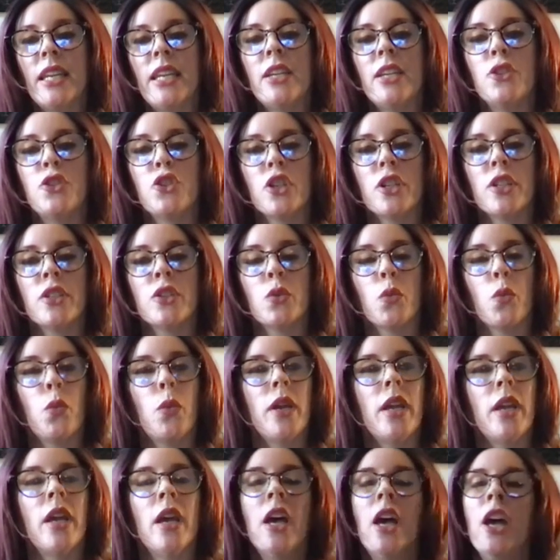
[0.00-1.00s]
need just we
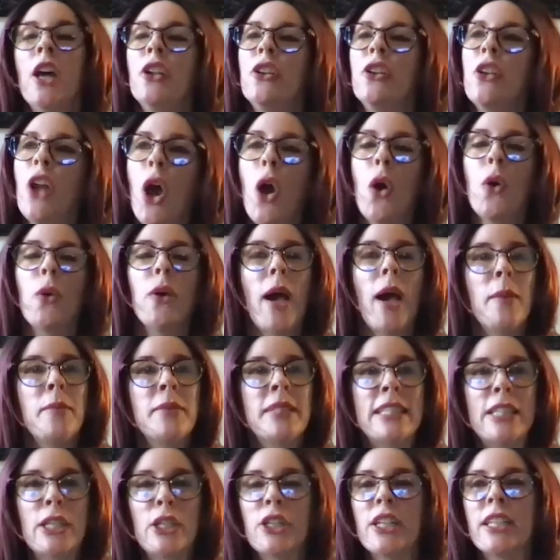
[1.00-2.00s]
no i'm
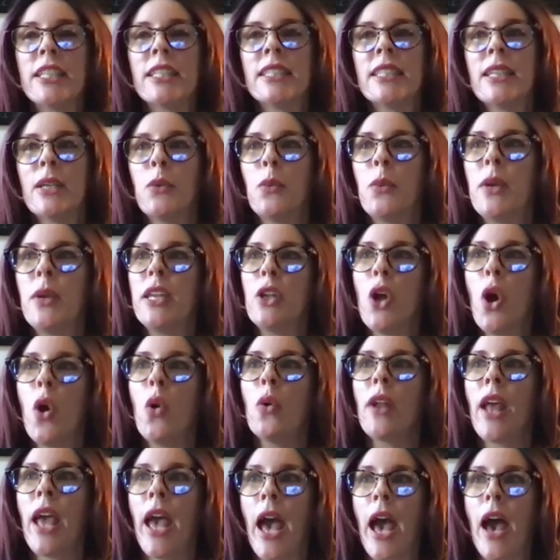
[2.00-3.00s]
serious like we
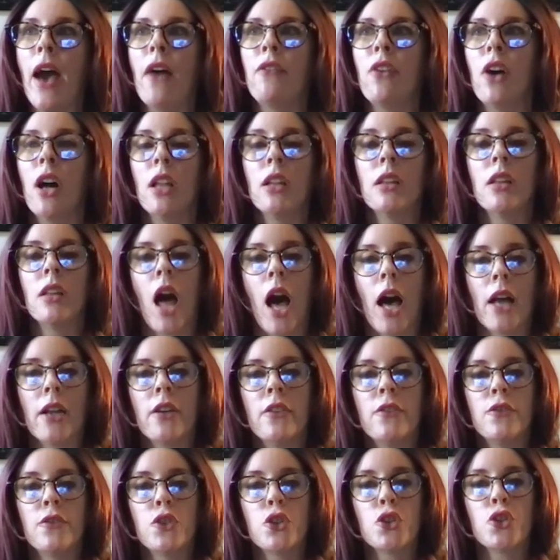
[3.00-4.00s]
don't have a lot
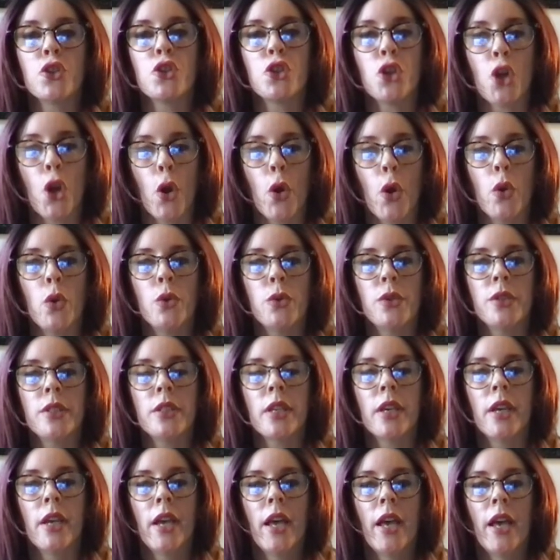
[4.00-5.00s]
of just shows
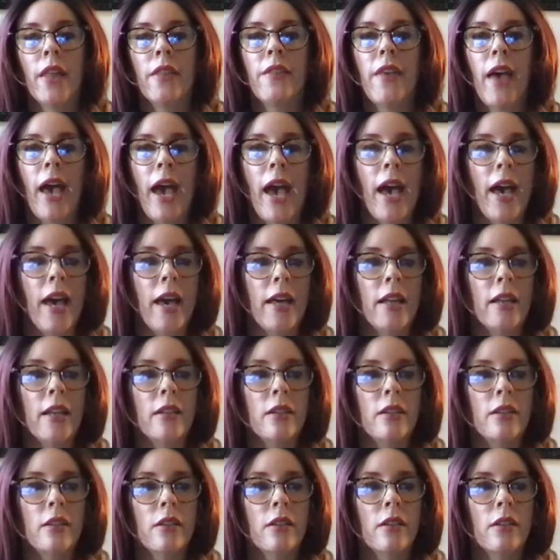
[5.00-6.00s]
that
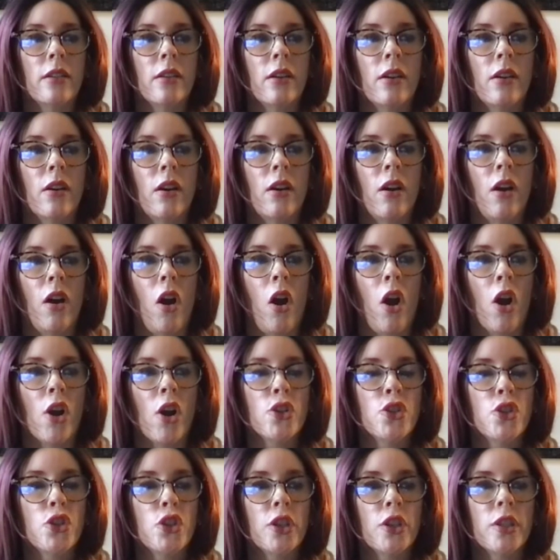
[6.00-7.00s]
are
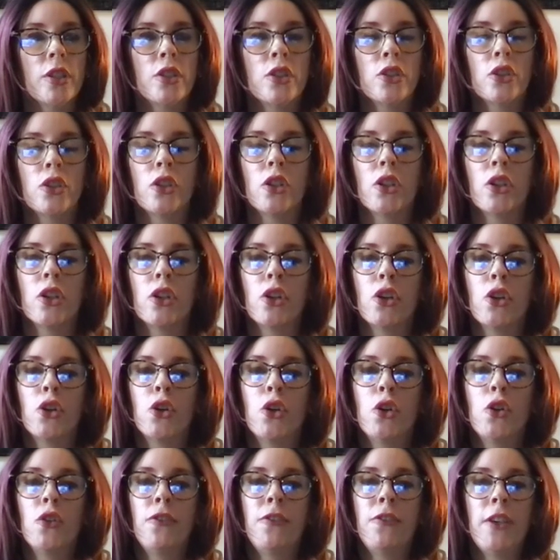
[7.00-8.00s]
just
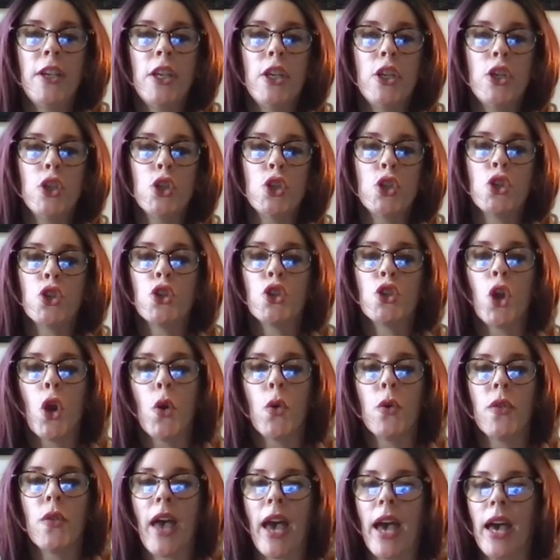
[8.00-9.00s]
goofy
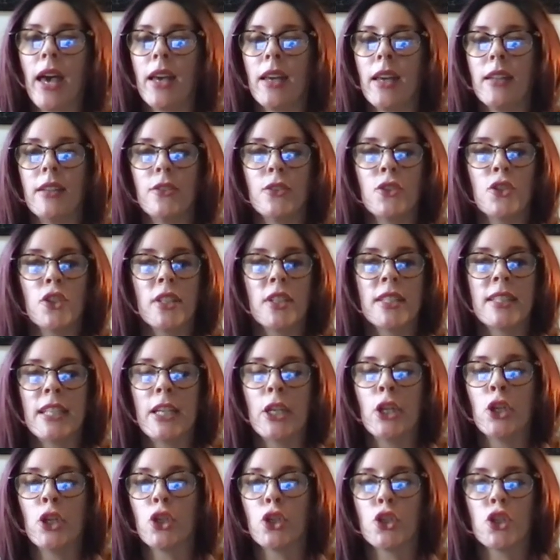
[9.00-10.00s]
show that just
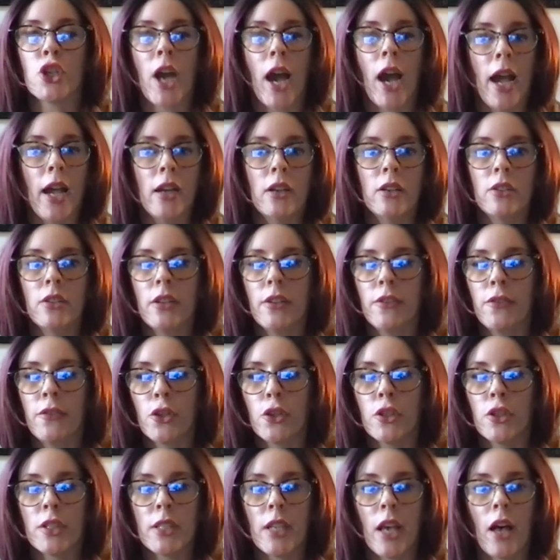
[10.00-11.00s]
inner child of
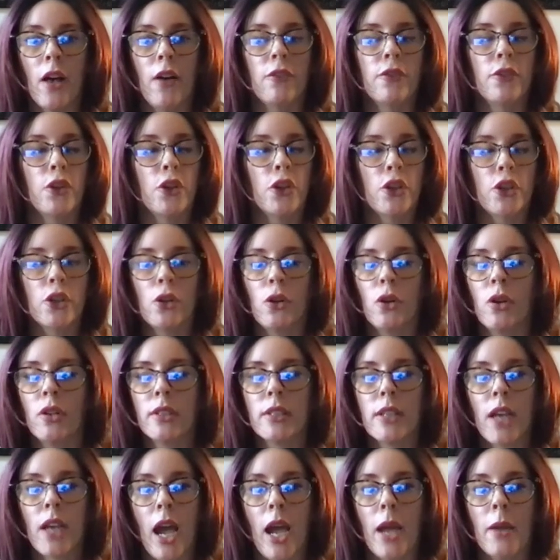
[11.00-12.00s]
yourself good
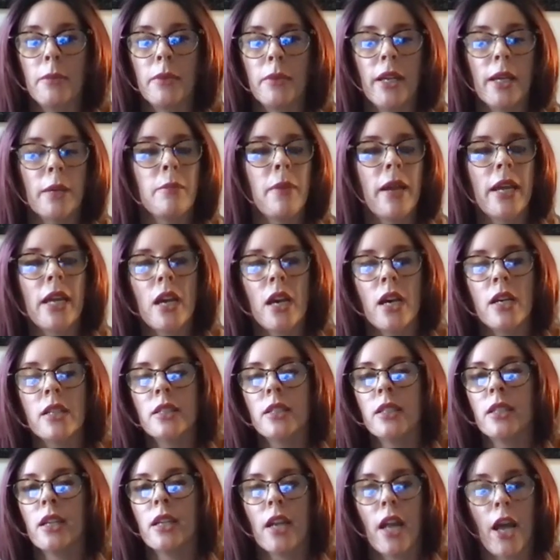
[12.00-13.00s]
old time like my
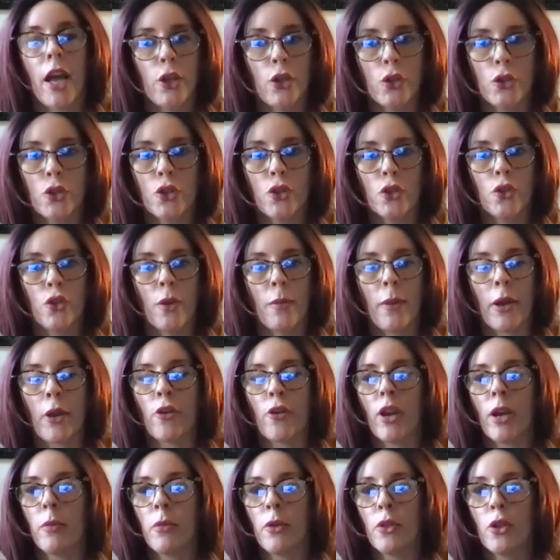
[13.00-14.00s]
cousin and i used to do that my
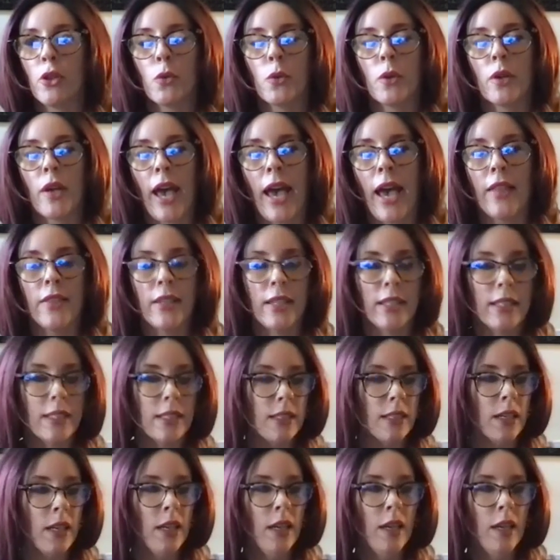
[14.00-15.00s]
grandmother had
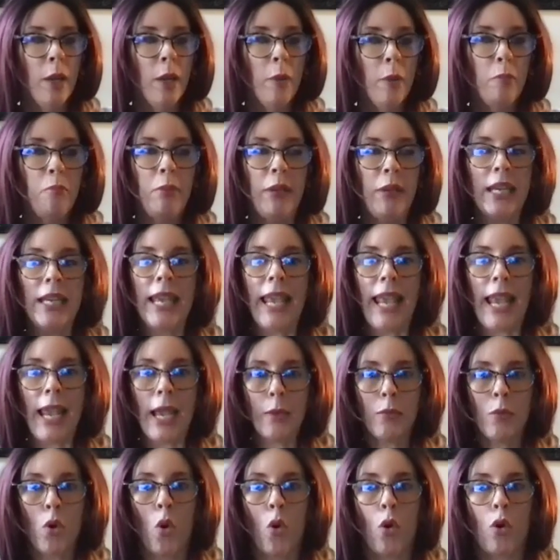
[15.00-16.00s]
this big
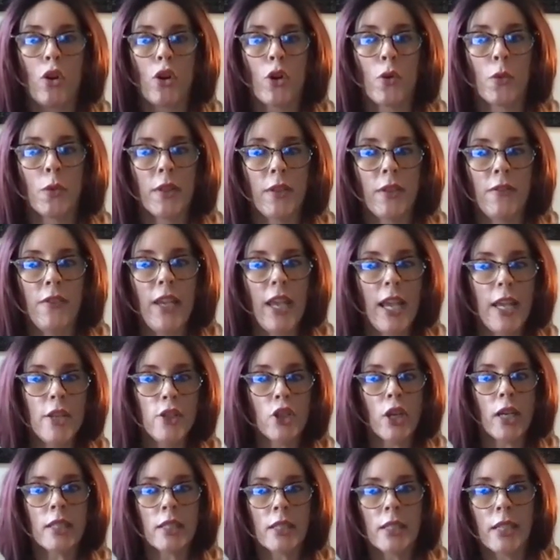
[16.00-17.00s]
camcorder with the
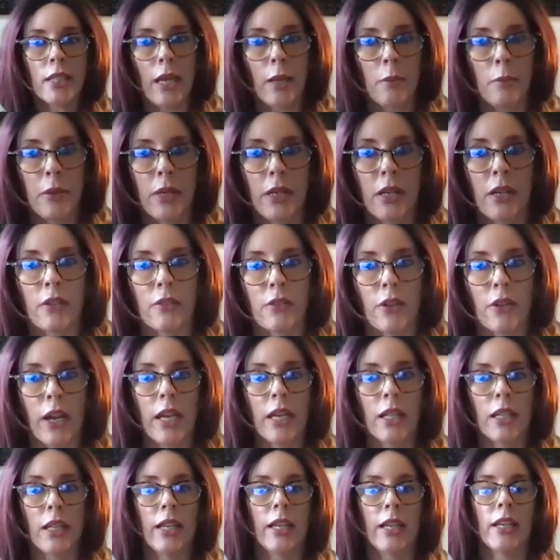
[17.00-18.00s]
vhs tape in it
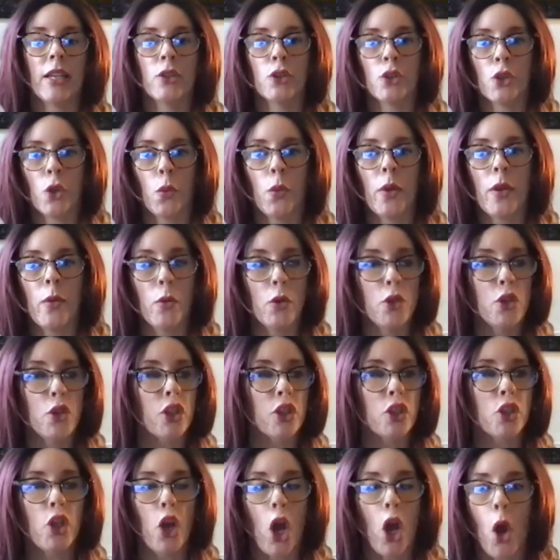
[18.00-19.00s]
right like and so we would
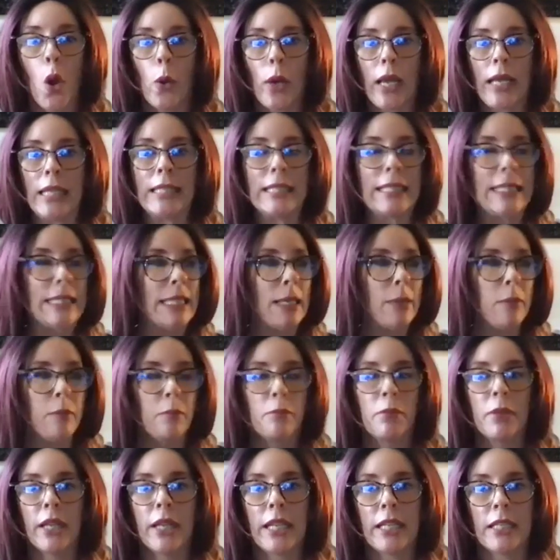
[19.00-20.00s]
just go and sit in
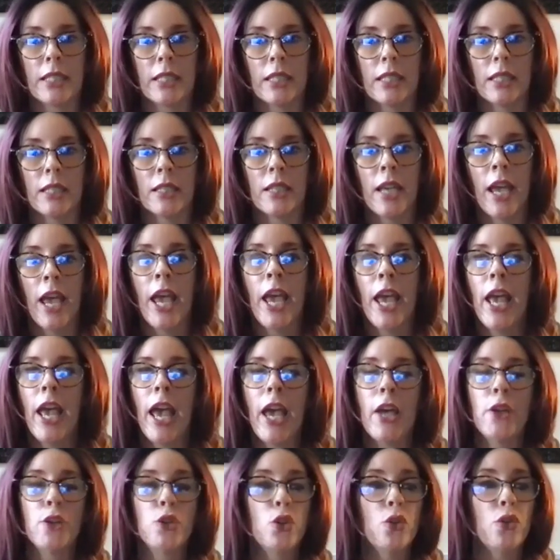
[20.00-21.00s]
places
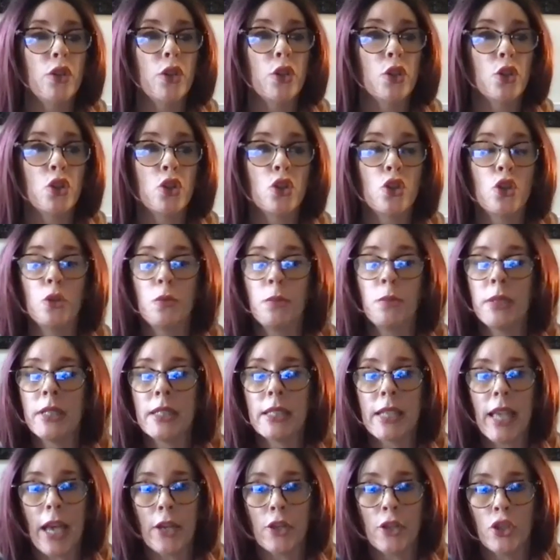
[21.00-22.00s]
and do these stupid
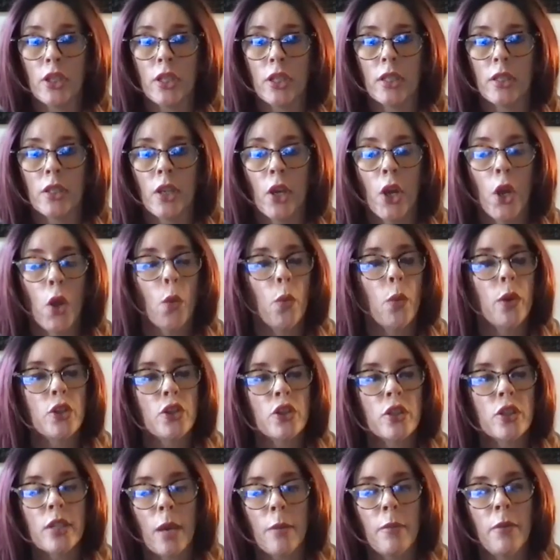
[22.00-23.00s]
sketches
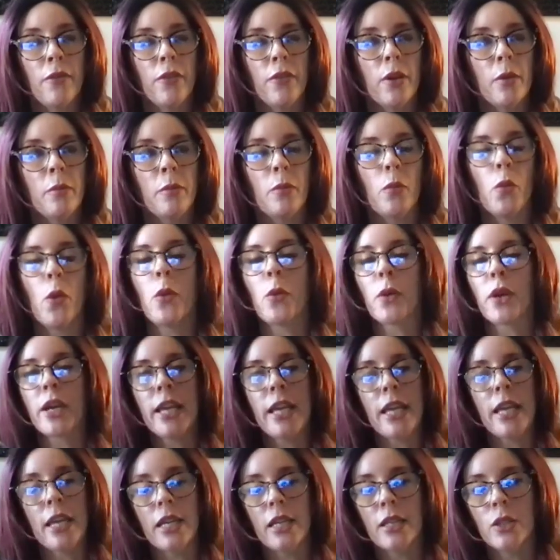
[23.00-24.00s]
which some of them we were
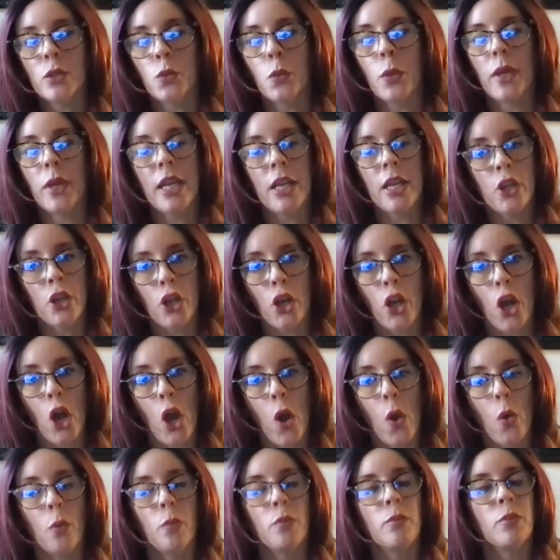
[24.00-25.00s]
kids we didn't
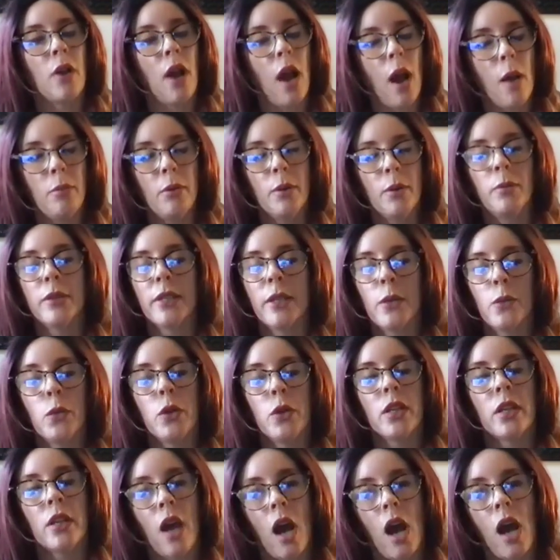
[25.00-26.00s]
know probably
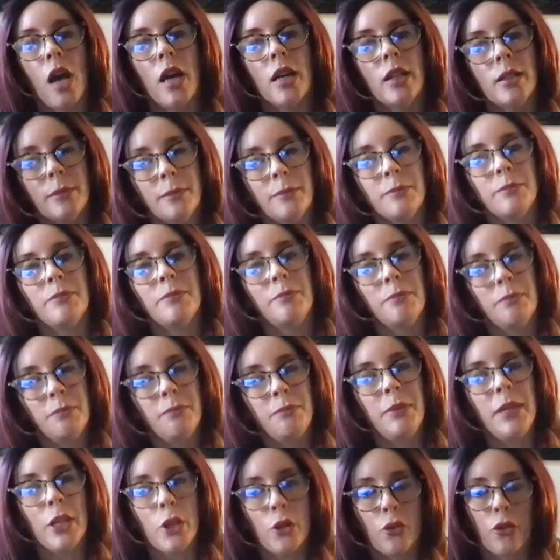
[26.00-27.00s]
would not
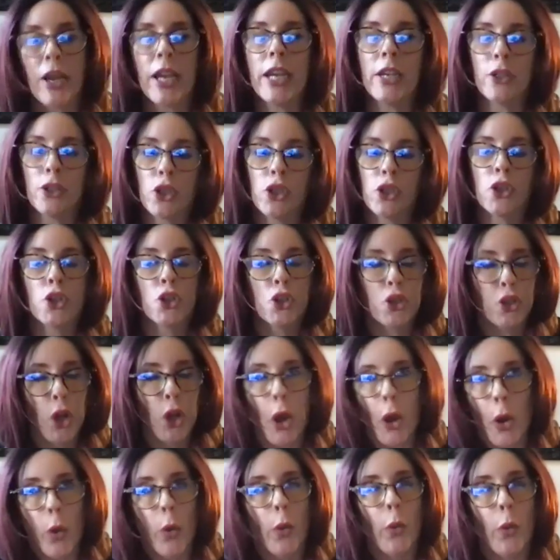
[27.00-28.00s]
be great to
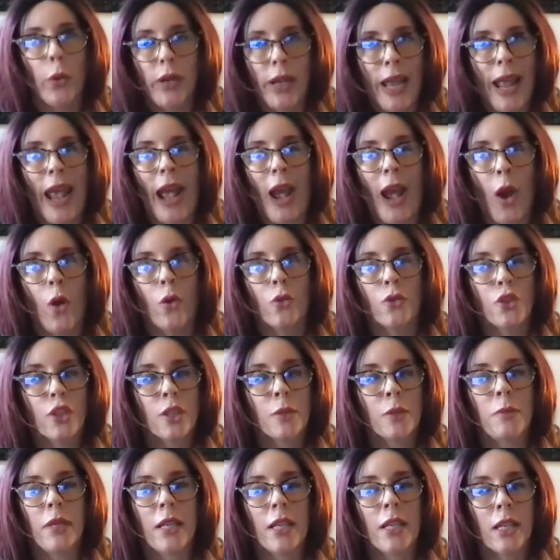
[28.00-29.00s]
show now
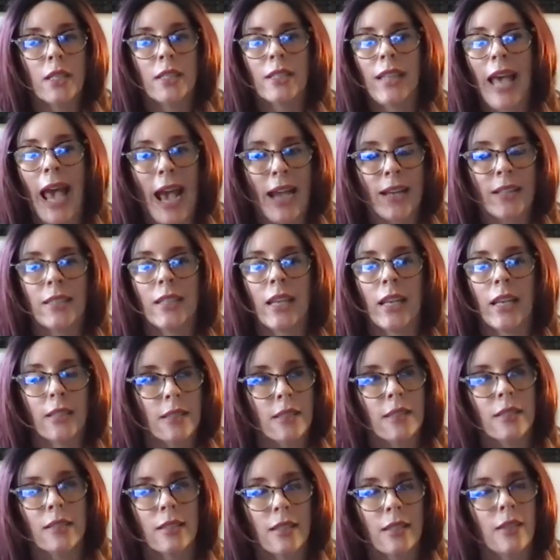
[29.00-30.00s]
just because
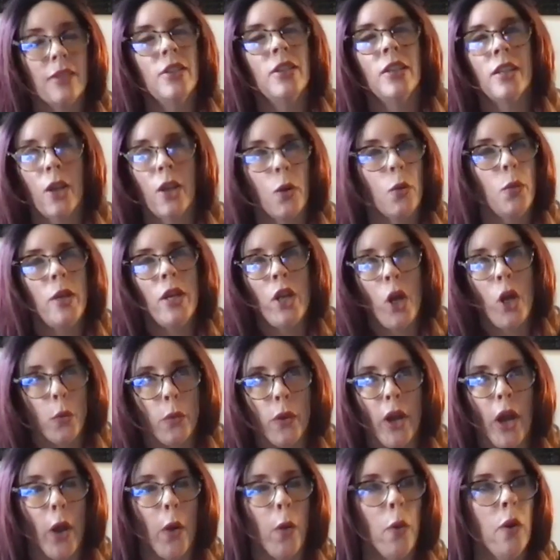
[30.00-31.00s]
accents and stuff, you know, we don't
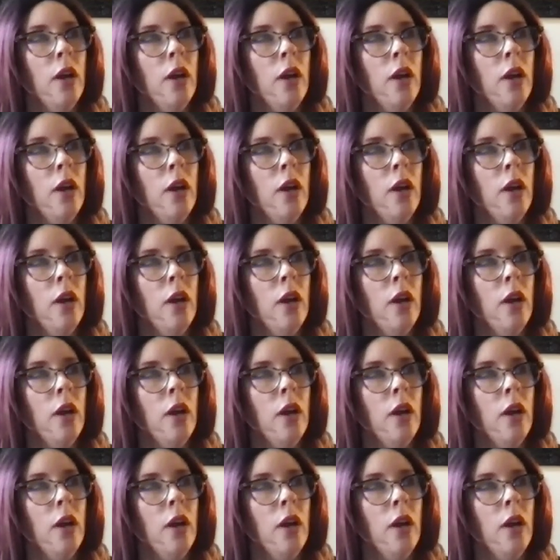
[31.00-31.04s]
know.